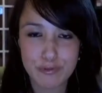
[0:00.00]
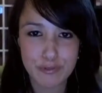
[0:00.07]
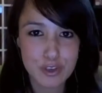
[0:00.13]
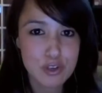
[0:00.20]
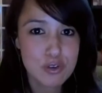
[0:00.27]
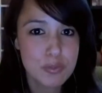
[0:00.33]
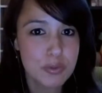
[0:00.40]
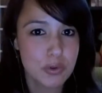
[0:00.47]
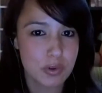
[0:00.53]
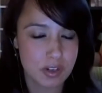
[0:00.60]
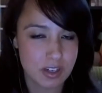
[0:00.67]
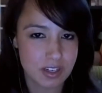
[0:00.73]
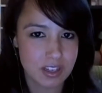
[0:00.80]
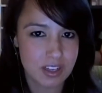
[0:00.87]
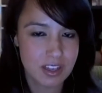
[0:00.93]
review
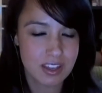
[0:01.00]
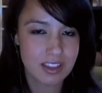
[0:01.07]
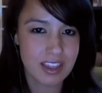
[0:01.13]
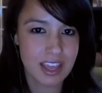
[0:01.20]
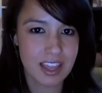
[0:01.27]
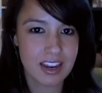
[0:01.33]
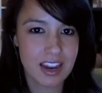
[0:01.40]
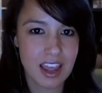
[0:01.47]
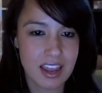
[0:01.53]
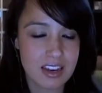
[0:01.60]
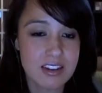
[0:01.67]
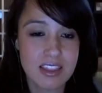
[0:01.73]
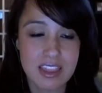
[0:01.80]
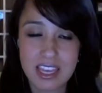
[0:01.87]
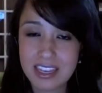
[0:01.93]
board. That
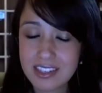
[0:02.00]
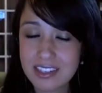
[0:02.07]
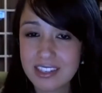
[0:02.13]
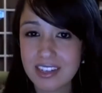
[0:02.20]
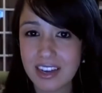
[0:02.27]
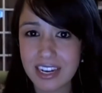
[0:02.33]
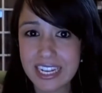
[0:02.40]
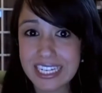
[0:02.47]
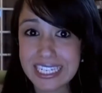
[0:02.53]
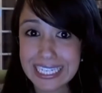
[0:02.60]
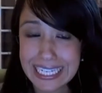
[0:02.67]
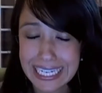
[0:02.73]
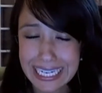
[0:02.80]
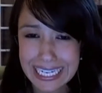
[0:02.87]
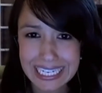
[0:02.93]
and this study
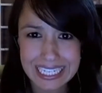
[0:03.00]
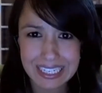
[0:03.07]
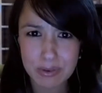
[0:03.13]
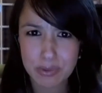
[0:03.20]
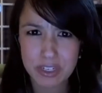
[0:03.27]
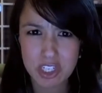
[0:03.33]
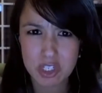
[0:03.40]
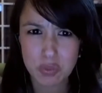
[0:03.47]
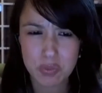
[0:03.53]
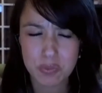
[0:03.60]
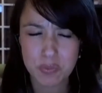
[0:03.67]
did, which